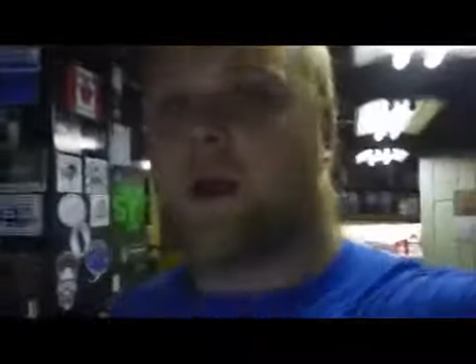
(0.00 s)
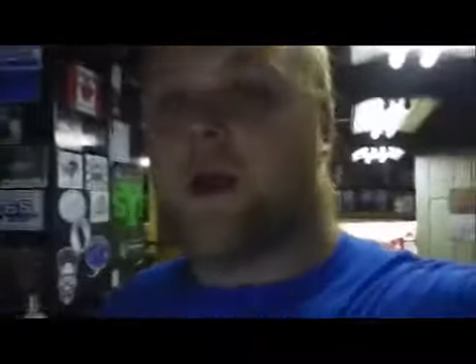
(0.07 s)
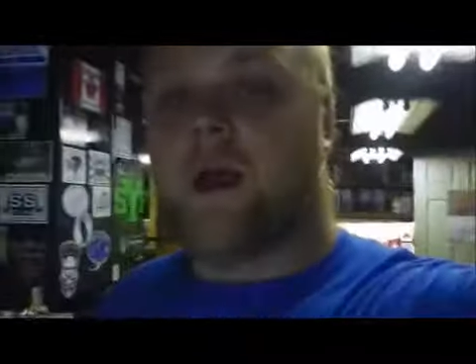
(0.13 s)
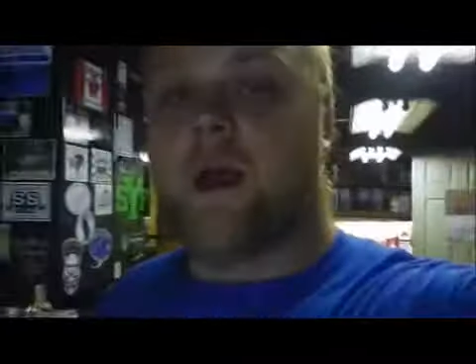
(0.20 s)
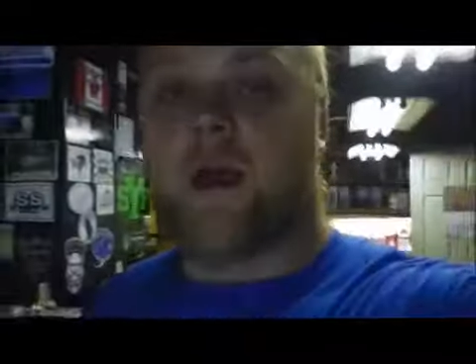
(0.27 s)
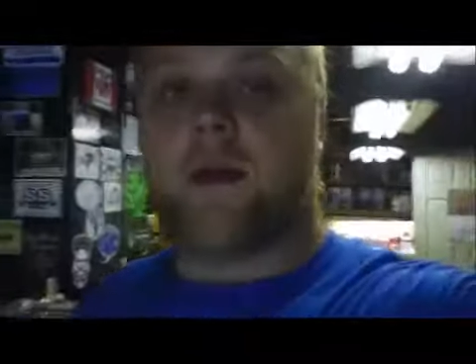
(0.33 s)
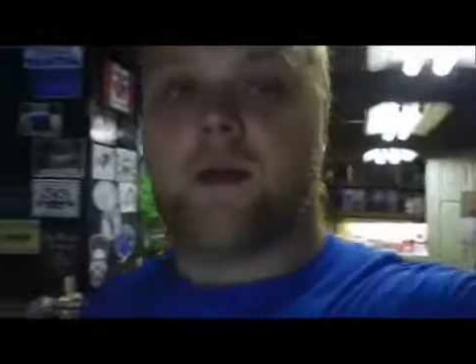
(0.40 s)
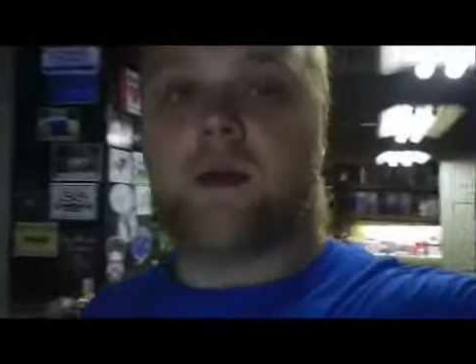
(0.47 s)

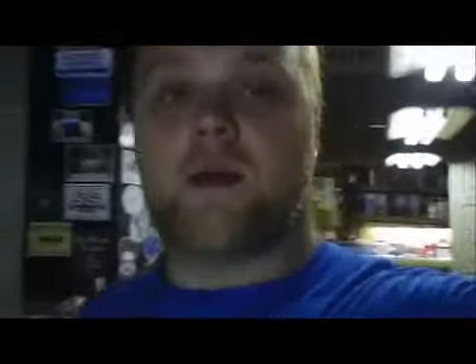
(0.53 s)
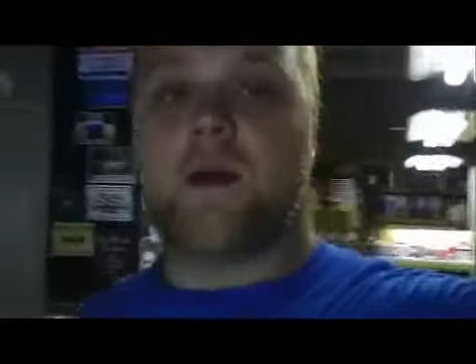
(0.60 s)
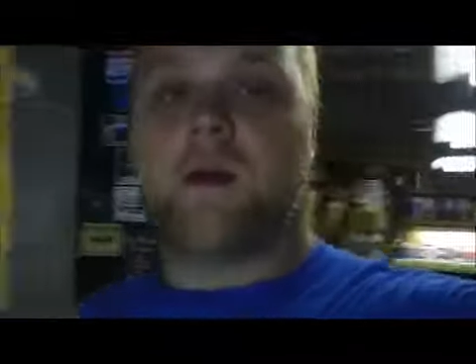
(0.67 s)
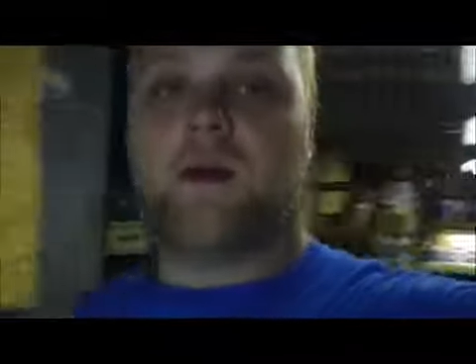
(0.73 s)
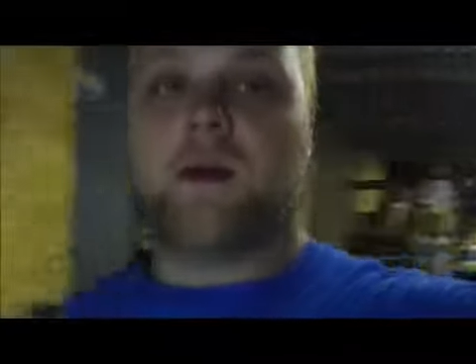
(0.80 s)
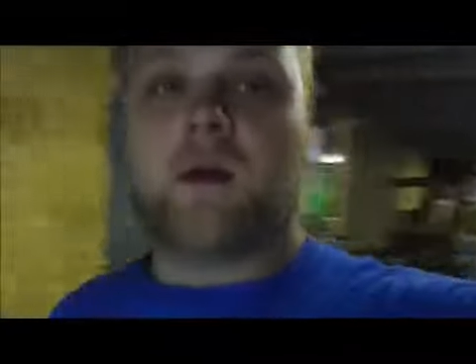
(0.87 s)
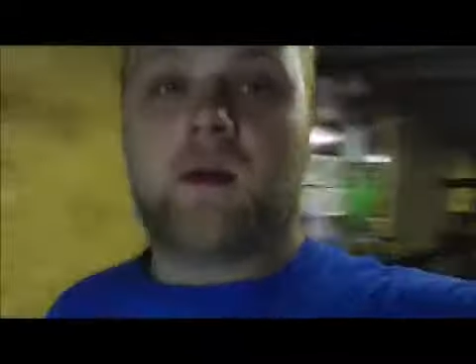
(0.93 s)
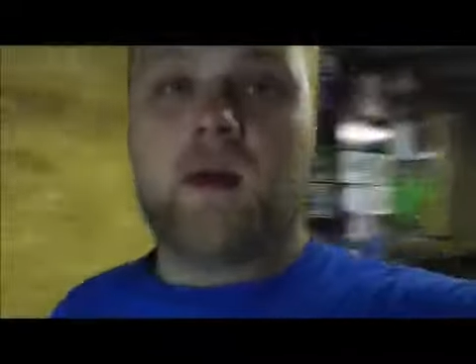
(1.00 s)
and
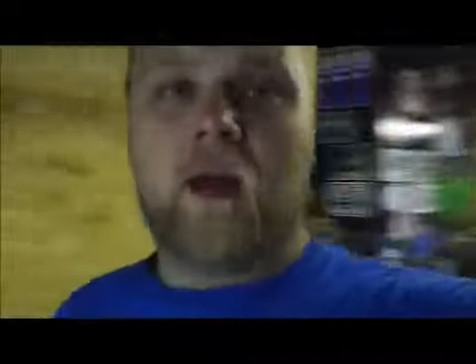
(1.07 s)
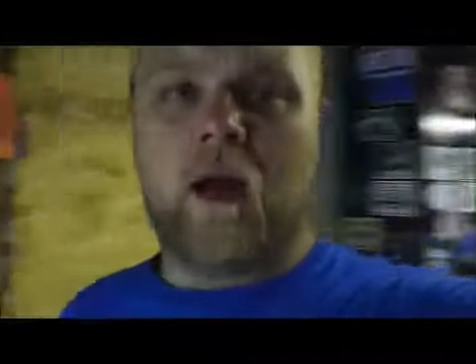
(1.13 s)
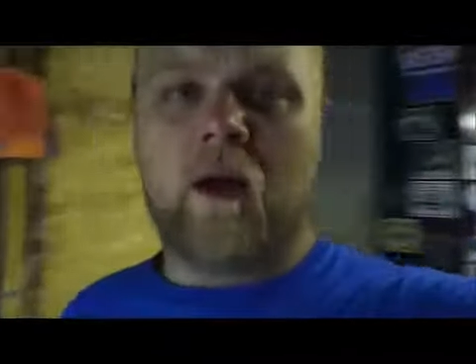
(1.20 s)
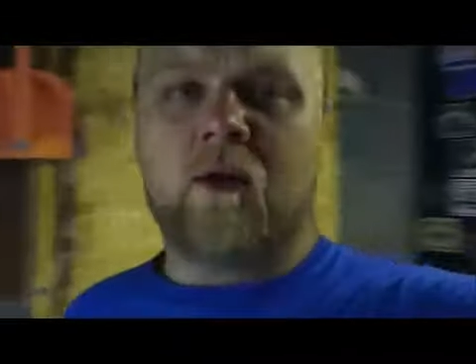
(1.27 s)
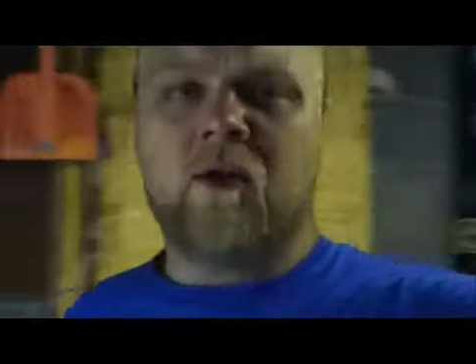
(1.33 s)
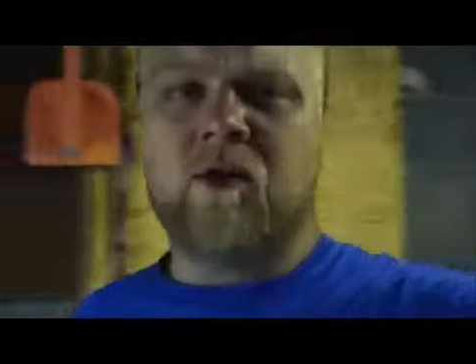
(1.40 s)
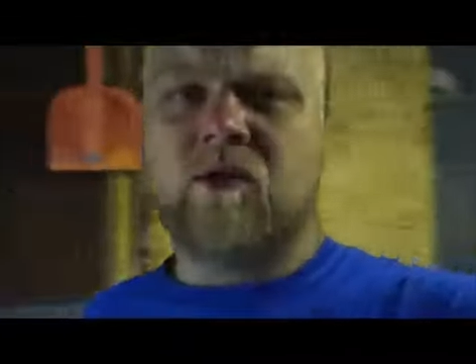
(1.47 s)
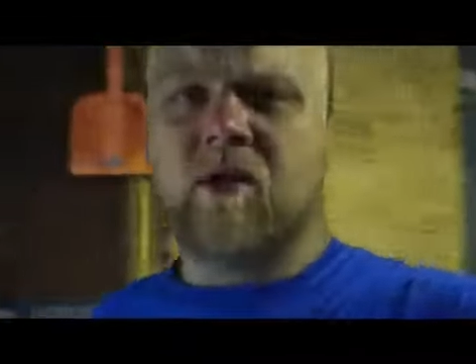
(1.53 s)
I'm
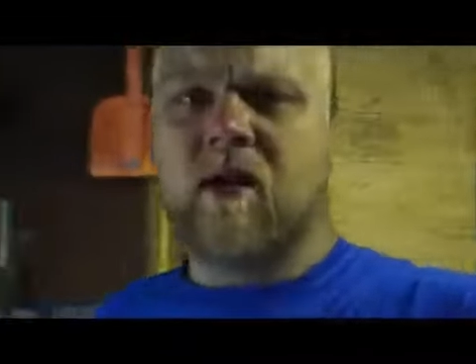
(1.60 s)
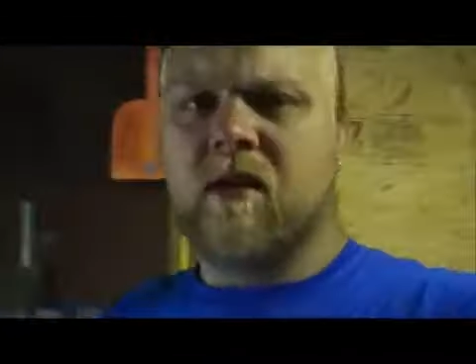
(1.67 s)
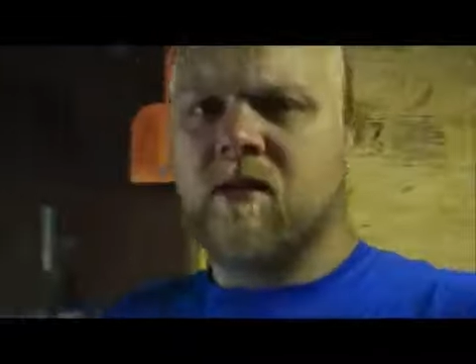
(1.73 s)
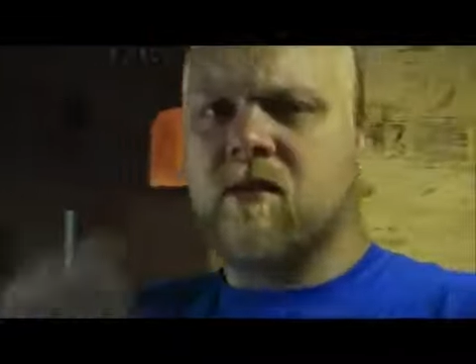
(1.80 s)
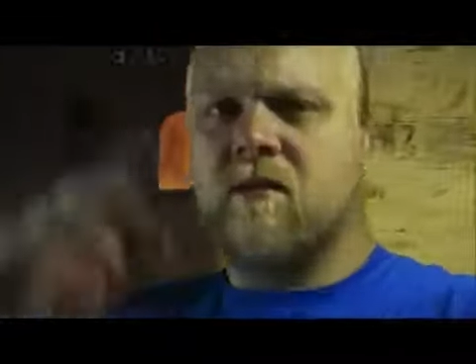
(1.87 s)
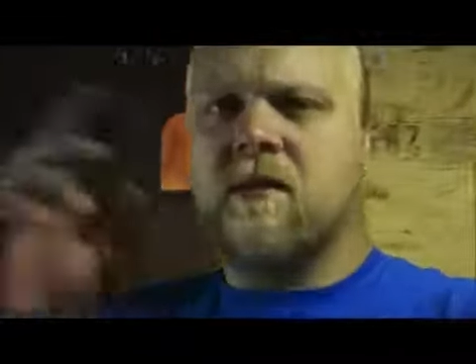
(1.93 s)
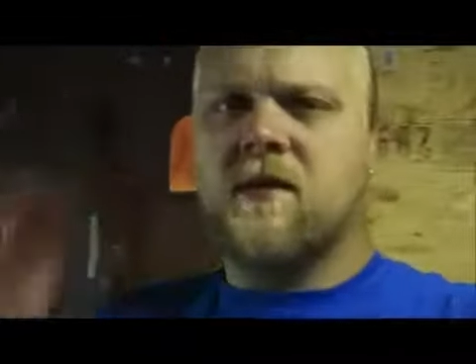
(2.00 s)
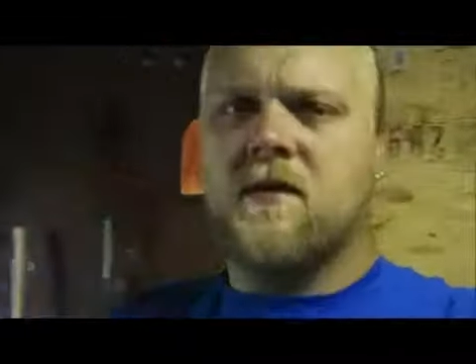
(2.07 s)
gonna try to
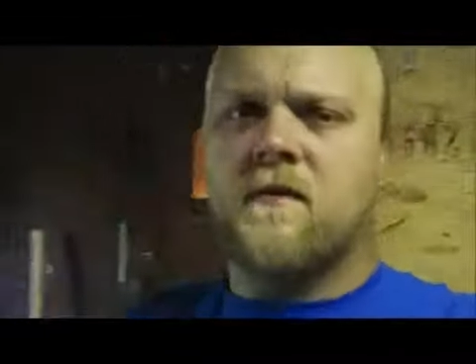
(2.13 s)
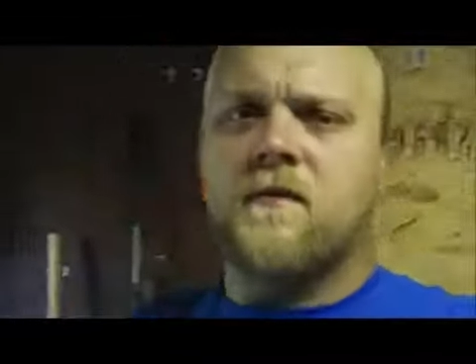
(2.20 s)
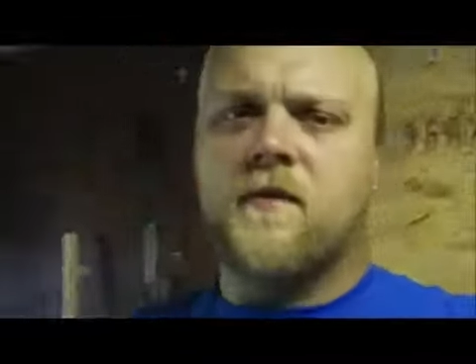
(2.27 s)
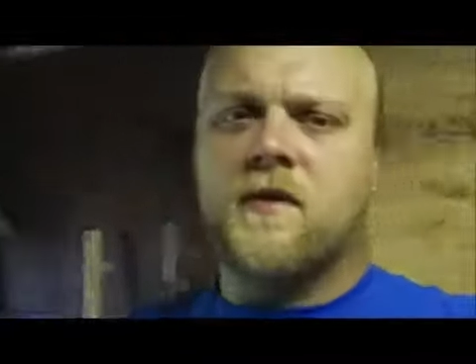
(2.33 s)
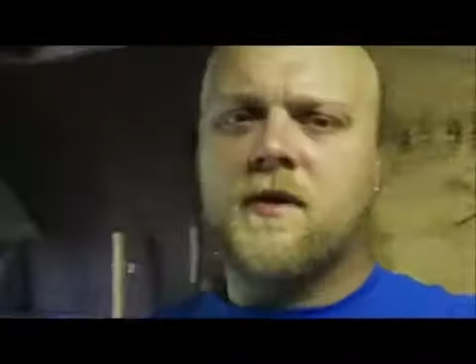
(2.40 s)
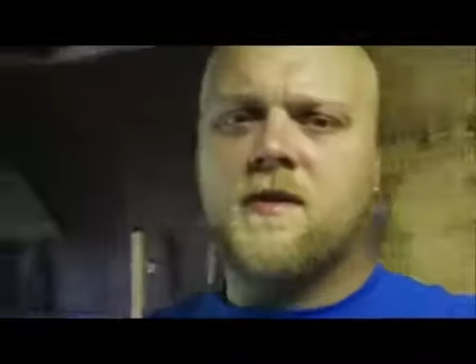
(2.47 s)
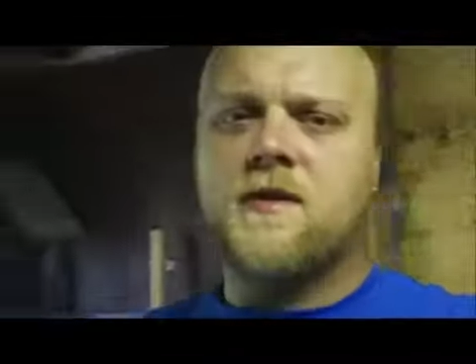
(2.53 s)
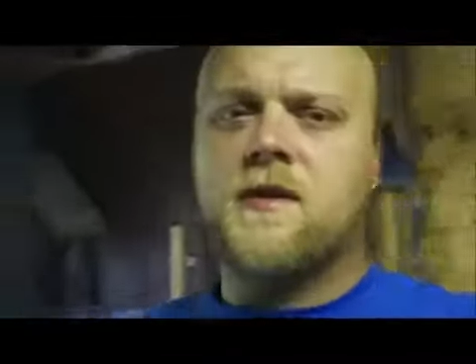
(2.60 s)
squeeze some
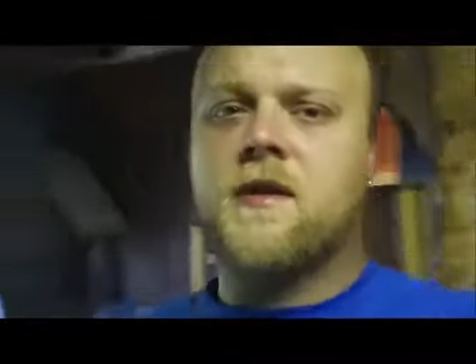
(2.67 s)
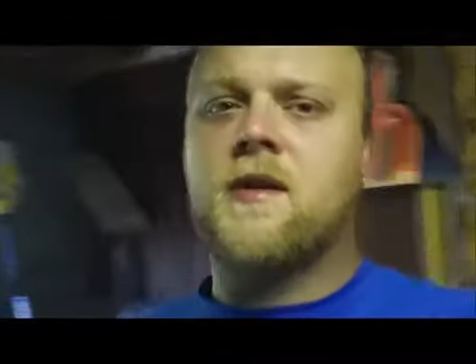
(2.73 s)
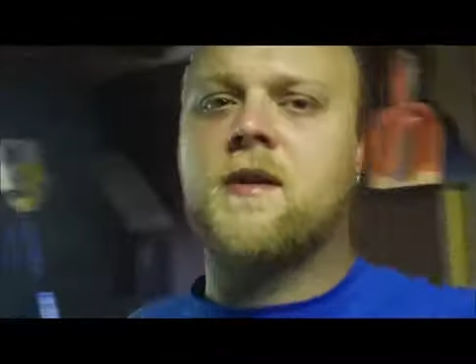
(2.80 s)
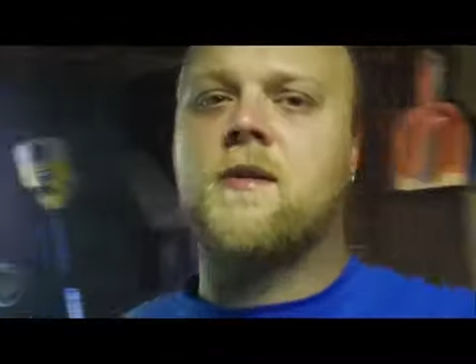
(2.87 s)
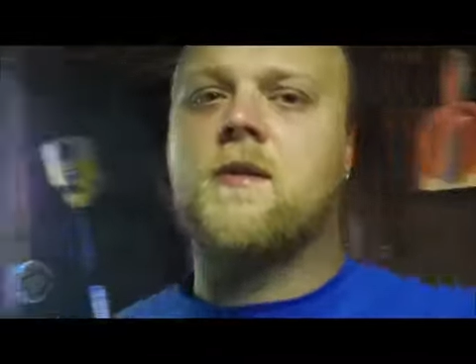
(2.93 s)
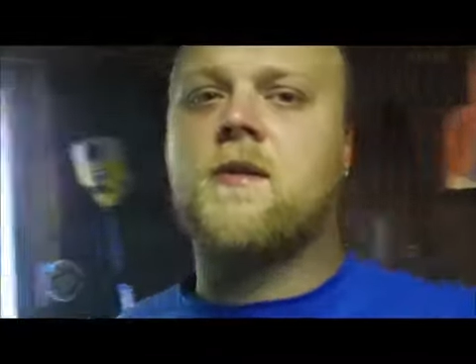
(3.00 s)
footage in here,